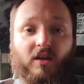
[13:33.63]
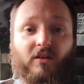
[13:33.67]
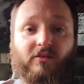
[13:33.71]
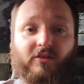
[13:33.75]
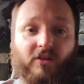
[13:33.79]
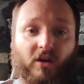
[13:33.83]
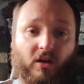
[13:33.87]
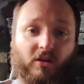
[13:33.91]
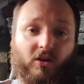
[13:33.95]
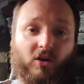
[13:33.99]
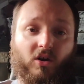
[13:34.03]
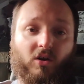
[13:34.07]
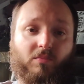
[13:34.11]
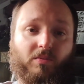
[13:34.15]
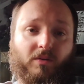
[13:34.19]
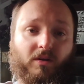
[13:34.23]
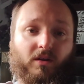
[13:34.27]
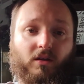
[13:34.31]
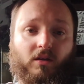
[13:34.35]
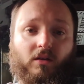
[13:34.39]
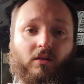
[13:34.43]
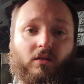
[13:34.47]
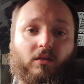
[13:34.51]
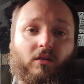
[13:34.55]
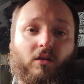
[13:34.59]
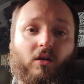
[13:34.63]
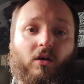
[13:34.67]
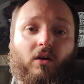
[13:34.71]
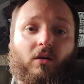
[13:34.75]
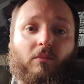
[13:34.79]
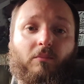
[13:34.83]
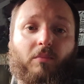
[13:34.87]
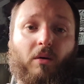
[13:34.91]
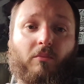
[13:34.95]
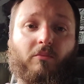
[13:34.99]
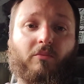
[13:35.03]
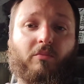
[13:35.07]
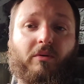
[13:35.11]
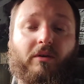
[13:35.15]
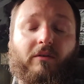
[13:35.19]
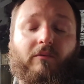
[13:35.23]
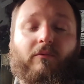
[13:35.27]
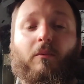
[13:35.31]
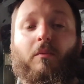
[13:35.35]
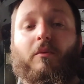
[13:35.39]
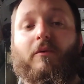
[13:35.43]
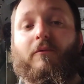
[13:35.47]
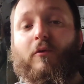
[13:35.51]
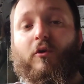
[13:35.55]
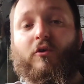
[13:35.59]
done up in the Bumblebee
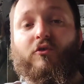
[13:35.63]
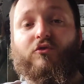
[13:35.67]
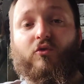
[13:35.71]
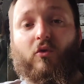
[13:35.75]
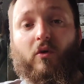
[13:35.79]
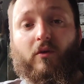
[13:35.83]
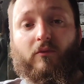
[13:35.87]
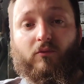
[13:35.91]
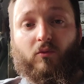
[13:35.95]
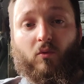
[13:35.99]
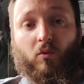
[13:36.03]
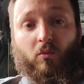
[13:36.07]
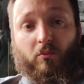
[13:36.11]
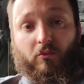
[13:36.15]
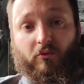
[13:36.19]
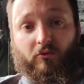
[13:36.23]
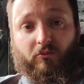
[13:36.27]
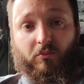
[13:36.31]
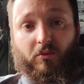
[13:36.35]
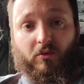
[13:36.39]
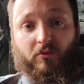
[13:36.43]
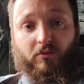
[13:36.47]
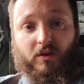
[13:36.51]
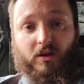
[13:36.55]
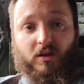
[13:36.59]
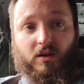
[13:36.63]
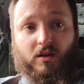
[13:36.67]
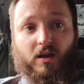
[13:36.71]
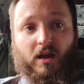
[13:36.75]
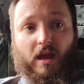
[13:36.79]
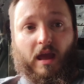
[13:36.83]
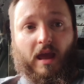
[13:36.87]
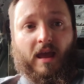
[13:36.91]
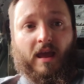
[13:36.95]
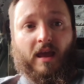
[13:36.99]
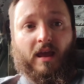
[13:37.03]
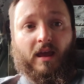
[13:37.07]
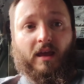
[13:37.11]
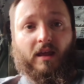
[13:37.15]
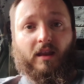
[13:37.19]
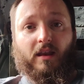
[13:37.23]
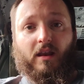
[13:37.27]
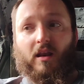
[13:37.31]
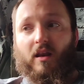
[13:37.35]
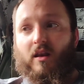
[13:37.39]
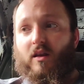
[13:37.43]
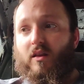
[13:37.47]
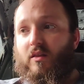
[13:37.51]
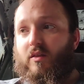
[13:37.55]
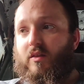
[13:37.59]
from the first Transformers movie.
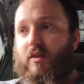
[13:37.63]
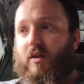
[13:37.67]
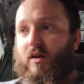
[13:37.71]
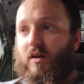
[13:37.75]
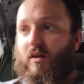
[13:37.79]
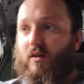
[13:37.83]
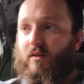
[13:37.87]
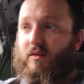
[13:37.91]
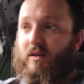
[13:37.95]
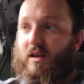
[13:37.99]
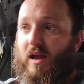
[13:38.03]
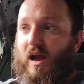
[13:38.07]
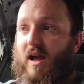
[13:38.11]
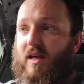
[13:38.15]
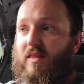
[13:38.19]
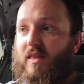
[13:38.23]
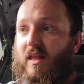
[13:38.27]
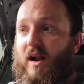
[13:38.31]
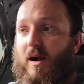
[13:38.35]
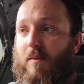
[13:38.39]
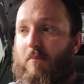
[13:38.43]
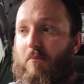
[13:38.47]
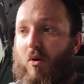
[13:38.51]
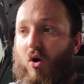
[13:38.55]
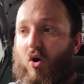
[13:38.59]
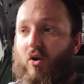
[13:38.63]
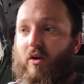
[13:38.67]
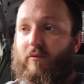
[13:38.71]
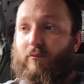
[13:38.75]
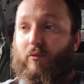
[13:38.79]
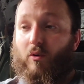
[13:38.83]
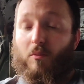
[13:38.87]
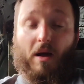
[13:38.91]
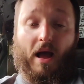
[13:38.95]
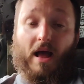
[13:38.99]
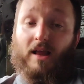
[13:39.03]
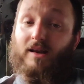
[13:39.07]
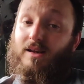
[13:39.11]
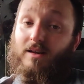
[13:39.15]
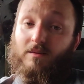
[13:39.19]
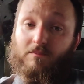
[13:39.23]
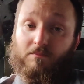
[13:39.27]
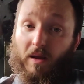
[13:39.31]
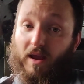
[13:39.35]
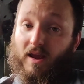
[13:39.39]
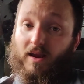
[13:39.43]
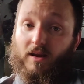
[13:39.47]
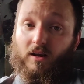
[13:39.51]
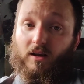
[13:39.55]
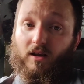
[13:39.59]
And the guy that I bought it from, I didn't
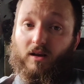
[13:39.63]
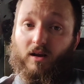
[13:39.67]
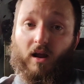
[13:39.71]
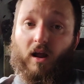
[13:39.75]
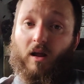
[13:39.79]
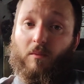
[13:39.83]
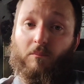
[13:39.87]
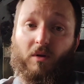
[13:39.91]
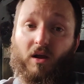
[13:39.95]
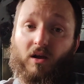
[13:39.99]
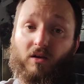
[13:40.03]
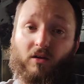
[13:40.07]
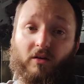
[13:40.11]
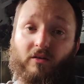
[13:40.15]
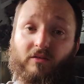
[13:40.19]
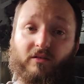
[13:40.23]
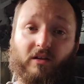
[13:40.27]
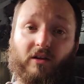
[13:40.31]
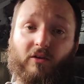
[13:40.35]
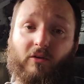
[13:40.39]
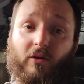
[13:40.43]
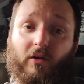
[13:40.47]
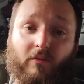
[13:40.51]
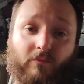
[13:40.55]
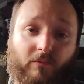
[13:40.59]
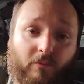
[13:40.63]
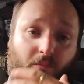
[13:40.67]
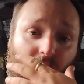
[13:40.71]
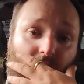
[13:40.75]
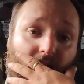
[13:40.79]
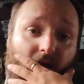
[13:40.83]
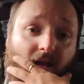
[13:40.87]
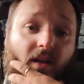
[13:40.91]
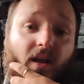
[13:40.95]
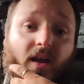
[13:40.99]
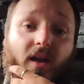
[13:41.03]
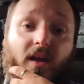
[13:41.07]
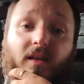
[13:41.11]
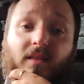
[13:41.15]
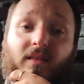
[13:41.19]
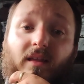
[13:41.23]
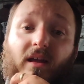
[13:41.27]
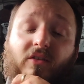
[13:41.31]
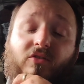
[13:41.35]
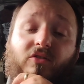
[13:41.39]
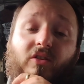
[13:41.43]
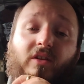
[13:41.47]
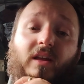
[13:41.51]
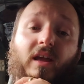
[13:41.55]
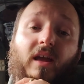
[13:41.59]
paint it. I'm not going to take credit from that. It
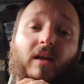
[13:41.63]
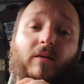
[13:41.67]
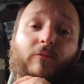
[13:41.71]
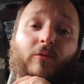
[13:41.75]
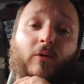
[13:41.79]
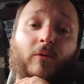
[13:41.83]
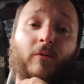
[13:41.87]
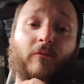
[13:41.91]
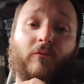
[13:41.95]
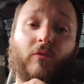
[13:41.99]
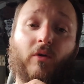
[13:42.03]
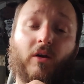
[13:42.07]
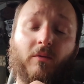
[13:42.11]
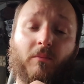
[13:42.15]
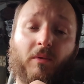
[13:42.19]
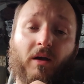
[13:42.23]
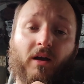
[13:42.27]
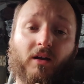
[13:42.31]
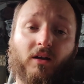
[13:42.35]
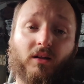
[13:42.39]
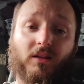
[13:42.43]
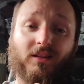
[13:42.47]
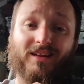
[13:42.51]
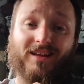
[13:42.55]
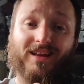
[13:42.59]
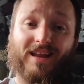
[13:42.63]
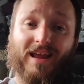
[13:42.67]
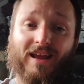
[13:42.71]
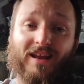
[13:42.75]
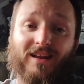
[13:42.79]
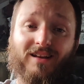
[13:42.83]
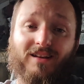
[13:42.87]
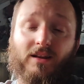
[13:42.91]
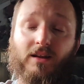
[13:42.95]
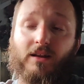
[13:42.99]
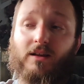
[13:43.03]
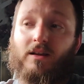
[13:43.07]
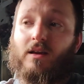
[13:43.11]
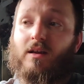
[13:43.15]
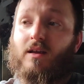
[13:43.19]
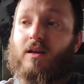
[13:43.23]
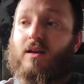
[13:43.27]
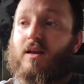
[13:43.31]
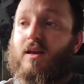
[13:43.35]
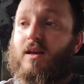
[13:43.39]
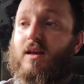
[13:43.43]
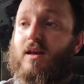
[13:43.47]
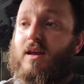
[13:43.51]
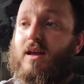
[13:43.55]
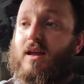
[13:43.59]
actually came from a friend of mine, Clint Anding.
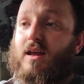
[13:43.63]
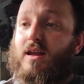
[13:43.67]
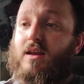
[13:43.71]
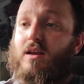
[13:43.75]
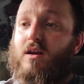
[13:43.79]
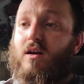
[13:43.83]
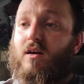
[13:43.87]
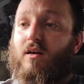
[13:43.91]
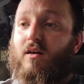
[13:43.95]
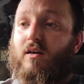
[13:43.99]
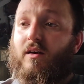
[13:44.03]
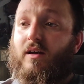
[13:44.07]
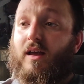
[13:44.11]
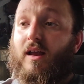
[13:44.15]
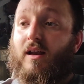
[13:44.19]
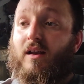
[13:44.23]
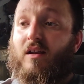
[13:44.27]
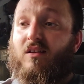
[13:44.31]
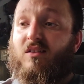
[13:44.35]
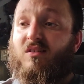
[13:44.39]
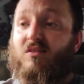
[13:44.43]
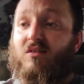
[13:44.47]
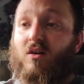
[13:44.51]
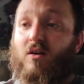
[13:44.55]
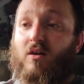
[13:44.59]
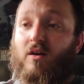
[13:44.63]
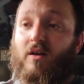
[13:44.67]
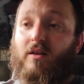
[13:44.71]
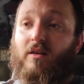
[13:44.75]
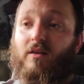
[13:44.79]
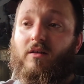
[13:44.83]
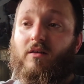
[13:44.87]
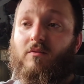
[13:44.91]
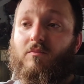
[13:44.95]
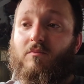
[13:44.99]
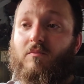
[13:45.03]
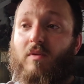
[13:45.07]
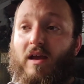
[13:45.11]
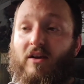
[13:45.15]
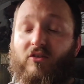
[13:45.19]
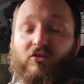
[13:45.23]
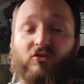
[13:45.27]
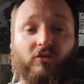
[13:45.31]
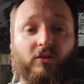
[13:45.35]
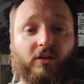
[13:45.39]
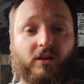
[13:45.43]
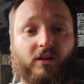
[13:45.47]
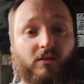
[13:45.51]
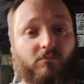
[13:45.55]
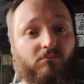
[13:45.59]
He and his son
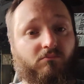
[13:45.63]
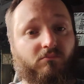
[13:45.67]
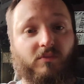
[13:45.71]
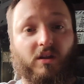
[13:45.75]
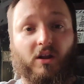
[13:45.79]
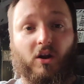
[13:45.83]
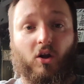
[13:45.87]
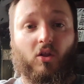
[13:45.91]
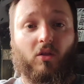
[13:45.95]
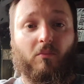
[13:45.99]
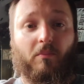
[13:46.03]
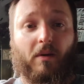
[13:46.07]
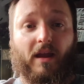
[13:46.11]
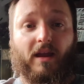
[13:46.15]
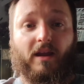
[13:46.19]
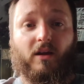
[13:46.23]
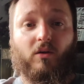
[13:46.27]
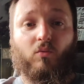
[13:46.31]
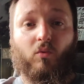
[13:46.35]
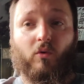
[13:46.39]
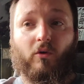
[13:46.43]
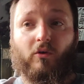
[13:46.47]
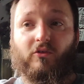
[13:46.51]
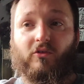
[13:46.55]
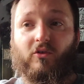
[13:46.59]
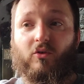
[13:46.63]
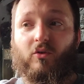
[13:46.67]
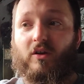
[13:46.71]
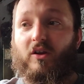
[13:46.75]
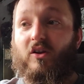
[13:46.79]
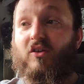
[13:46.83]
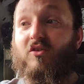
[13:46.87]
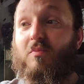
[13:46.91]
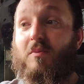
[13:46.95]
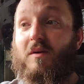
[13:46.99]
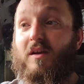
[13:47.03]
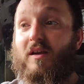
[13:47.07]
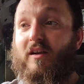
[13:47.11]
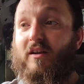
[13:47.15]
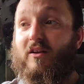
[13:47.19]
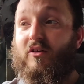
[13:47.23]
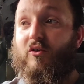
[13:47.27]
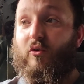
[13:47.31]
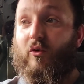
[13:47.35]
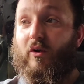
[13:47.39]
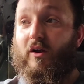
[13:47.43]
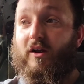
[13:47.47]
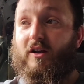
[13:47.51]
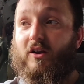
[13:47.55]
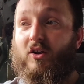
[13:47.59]
actually did all the paint work to it. It used to be a
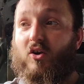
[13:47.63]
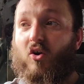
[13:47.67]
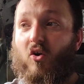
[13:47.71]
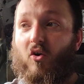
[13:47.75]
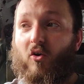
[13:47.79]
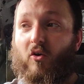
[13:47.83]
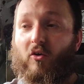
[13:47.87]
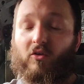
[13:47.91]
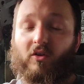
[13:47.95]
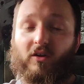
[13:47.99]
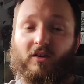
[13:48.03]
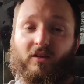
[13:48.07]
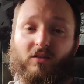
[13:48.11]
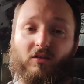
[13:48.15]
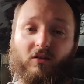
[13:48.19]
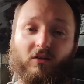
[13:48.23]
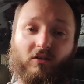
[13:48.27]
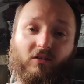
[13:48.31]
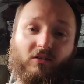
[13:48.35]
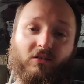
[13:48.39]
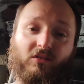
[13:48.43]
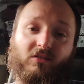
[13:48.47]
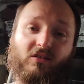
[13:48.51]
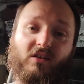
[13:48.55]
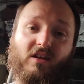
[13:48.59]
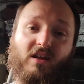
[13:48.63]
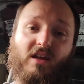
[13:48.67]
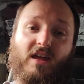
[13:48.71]
green car like this.